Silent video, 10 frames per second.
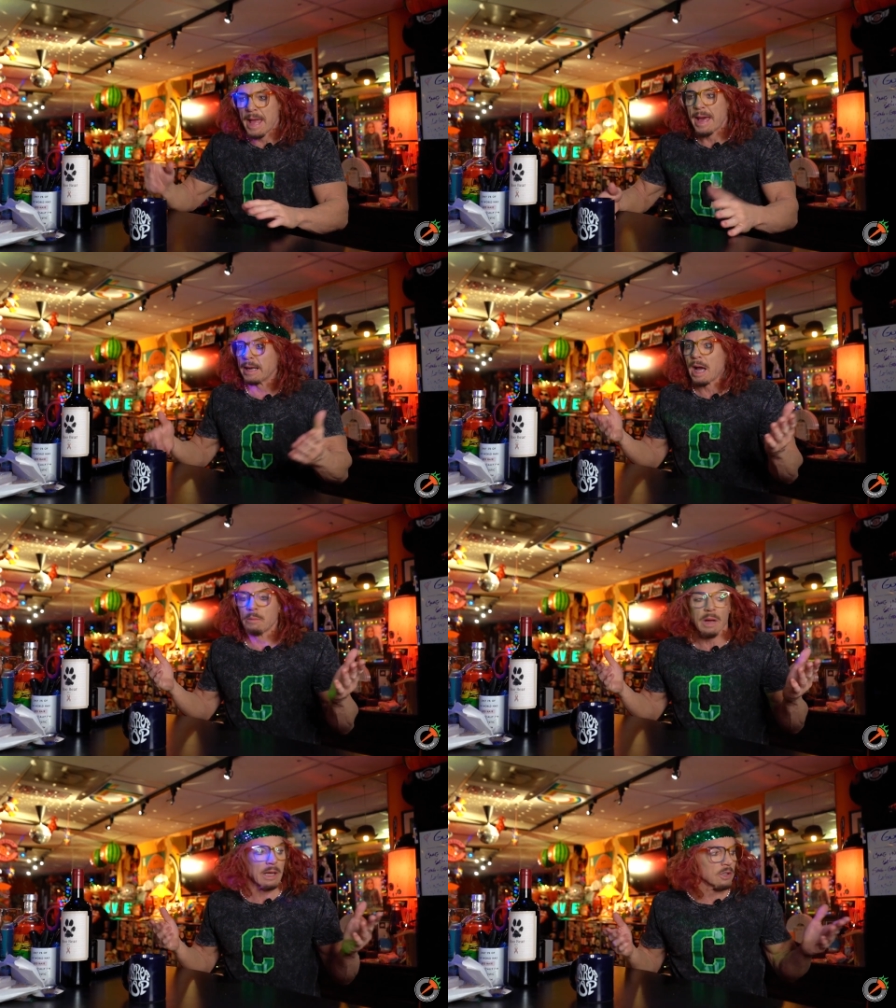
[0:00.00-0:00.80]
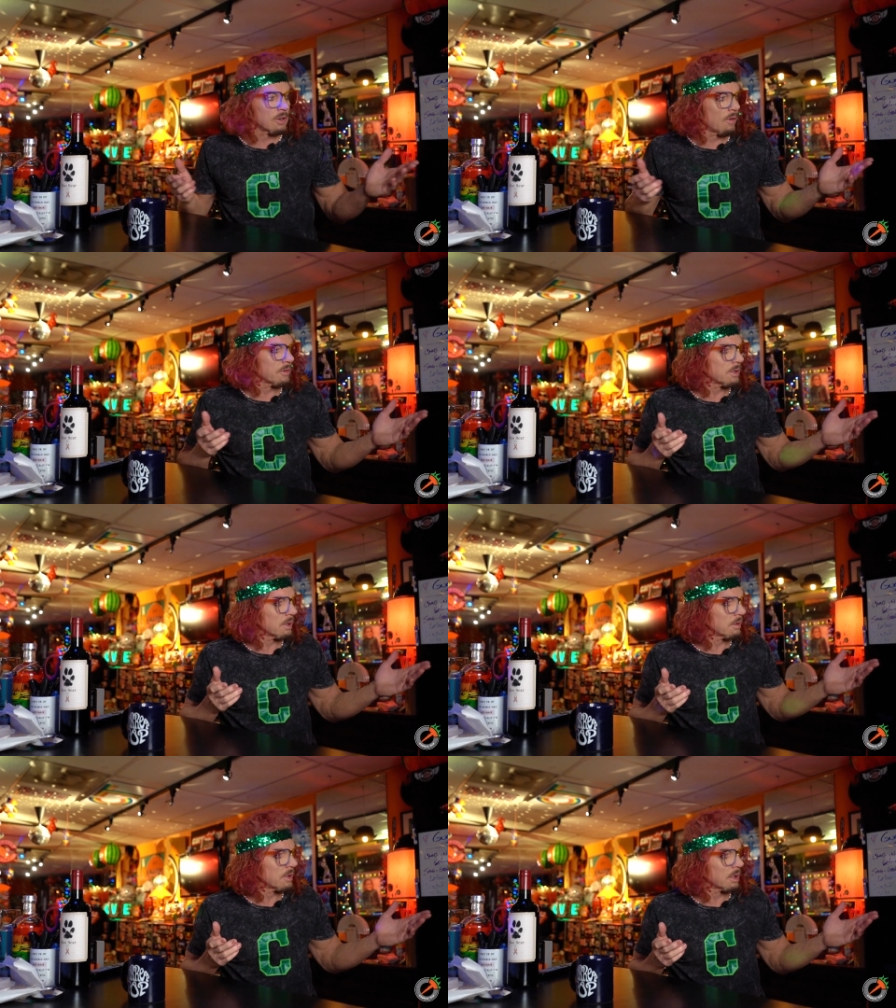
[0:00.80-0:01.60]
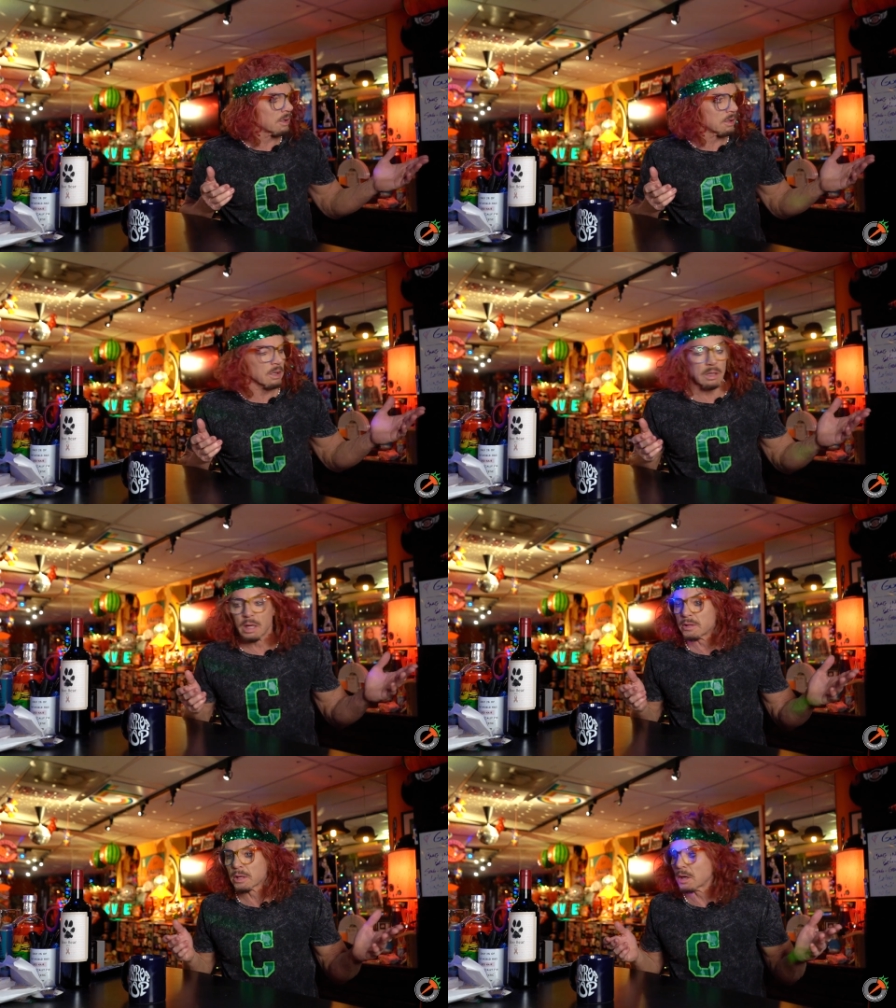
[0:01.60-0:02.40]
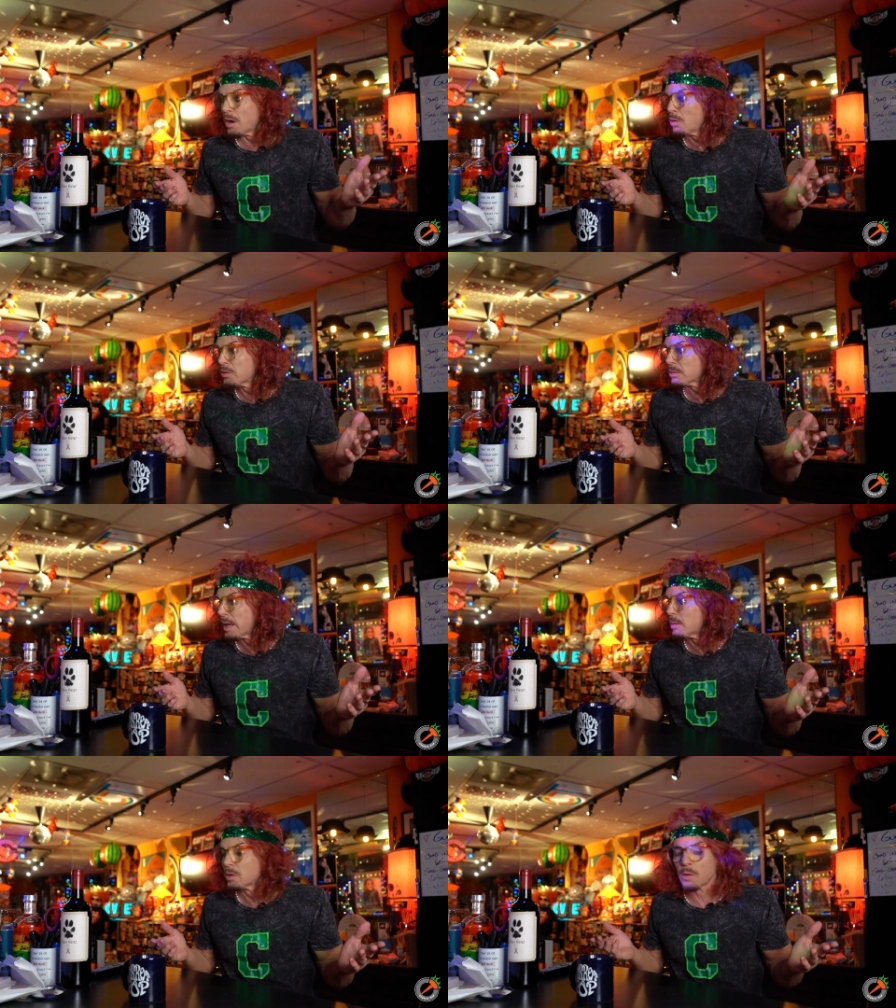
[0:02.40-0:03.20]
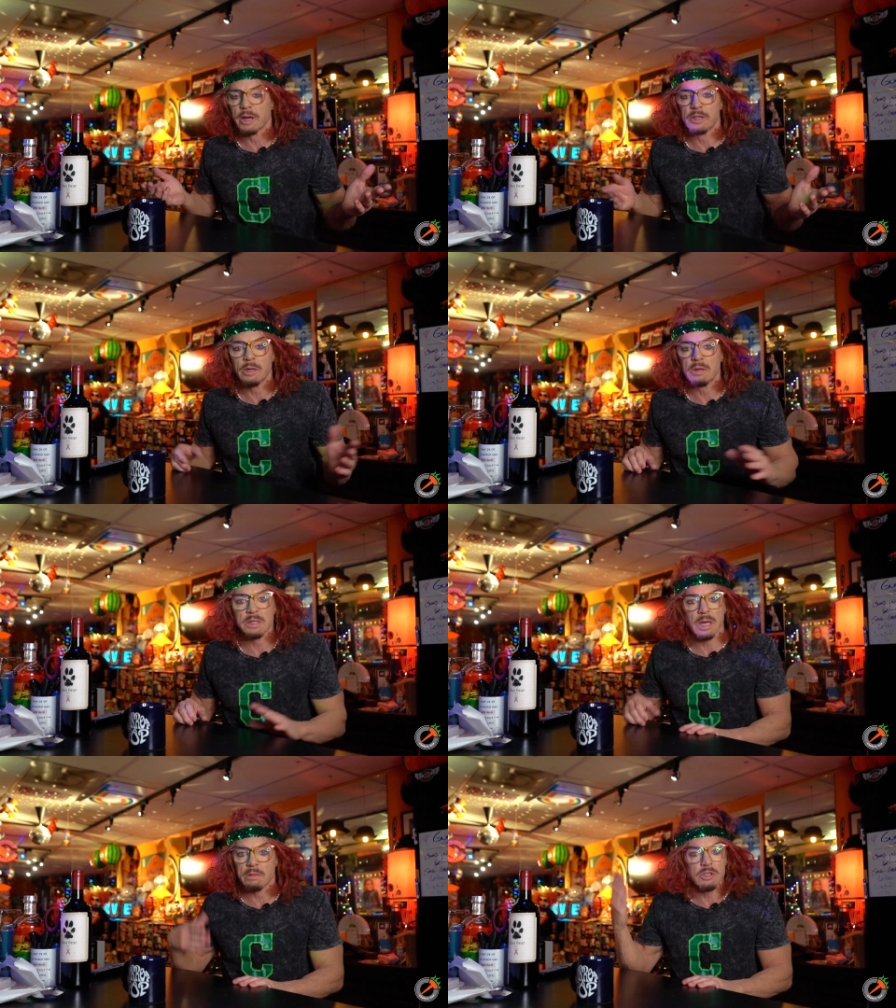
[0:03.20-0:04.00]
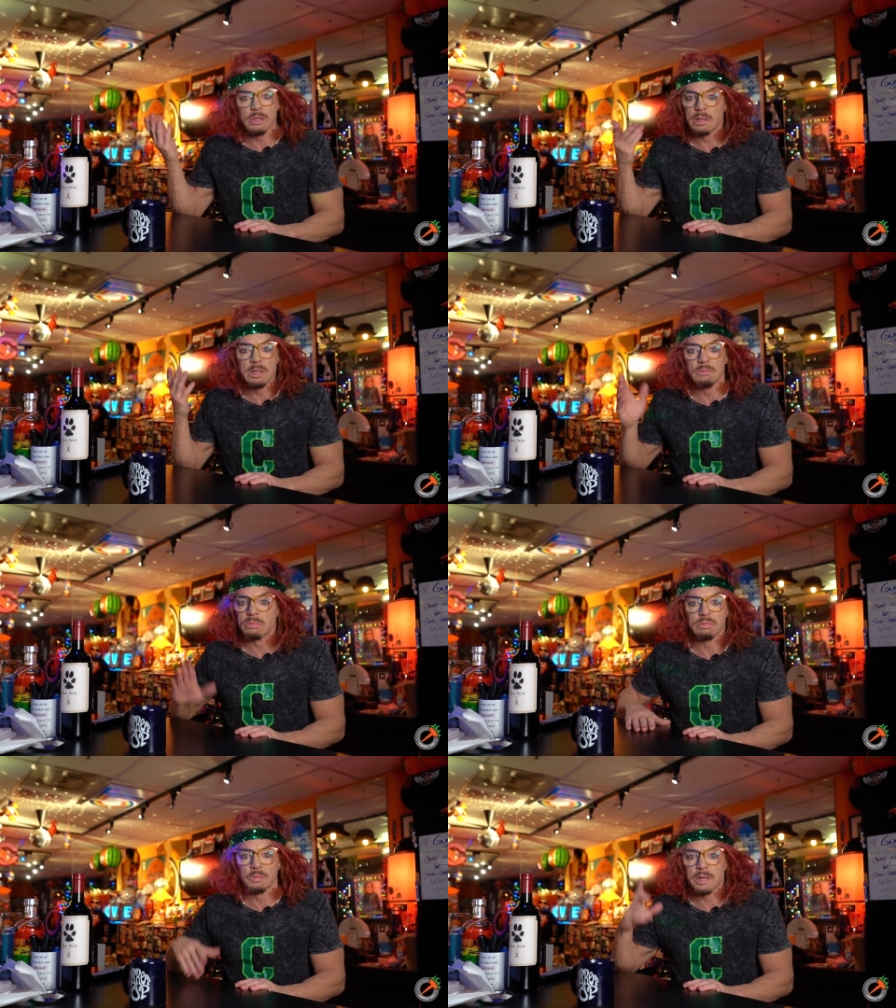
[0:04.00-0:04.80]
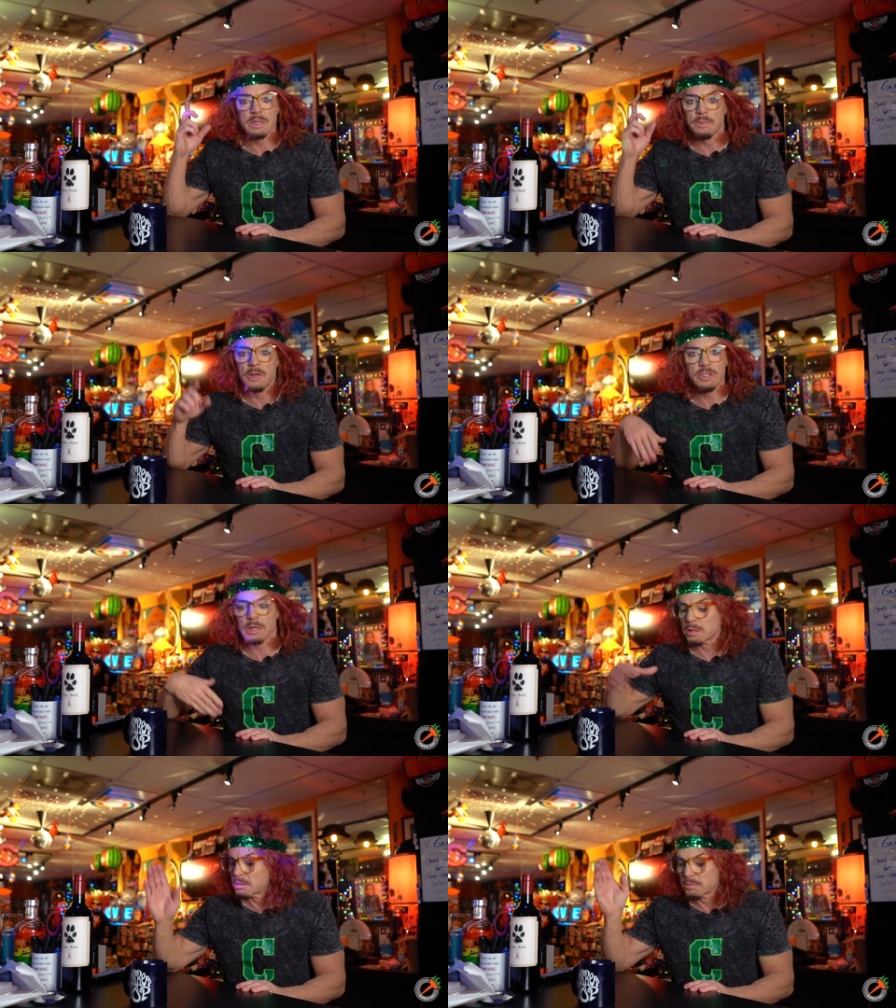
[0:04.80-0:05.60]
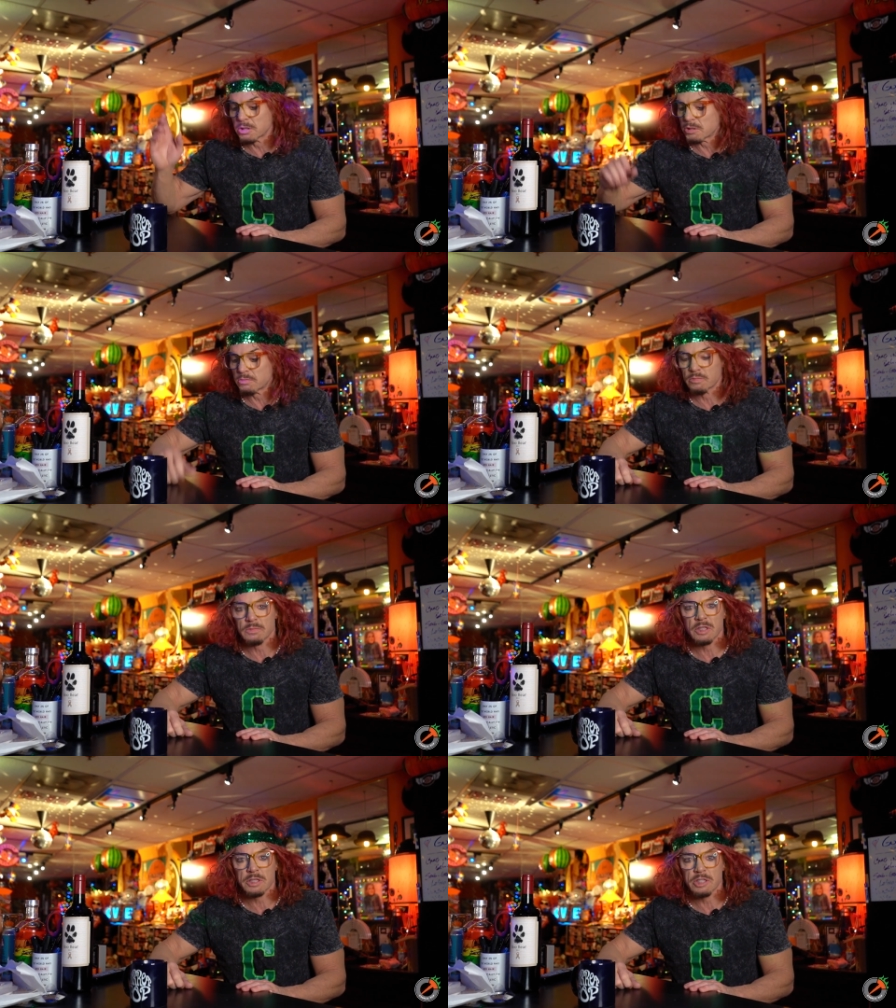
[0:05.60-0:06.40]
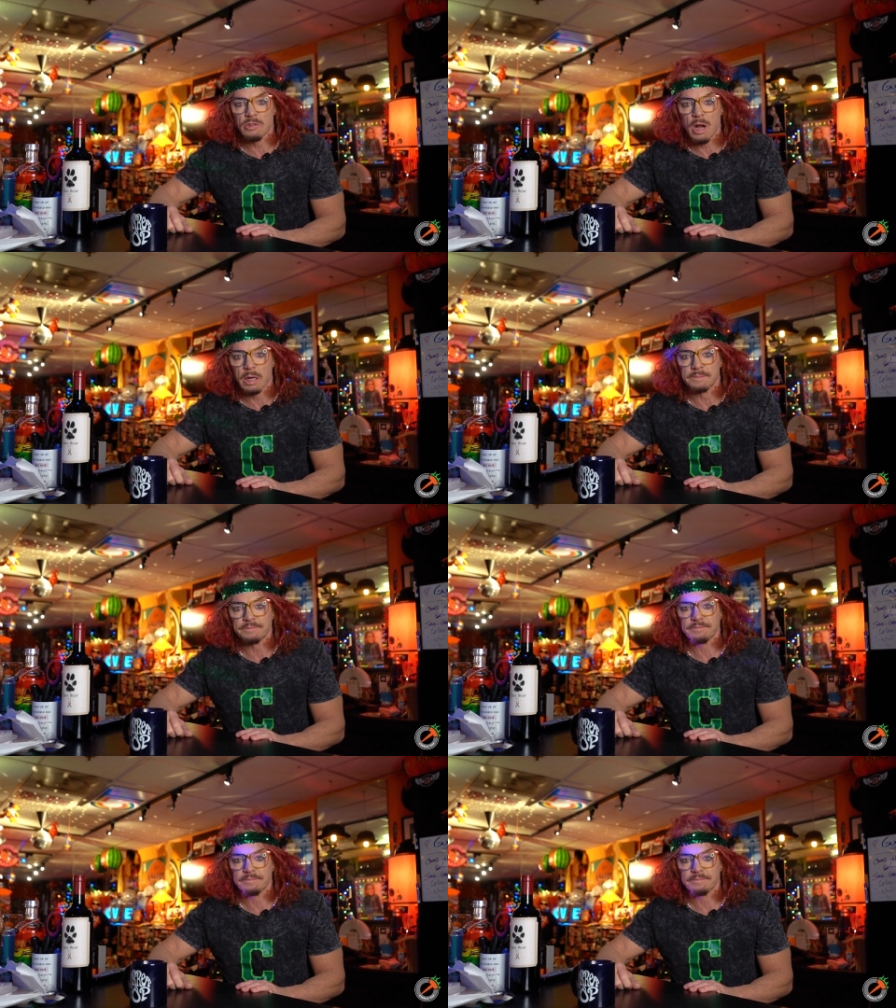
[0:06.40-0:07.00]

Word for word: And I'm, I look over at the, the, club, the owner, like, what do I do? And he's like, you're good. Put on some music and just, let's get drunk.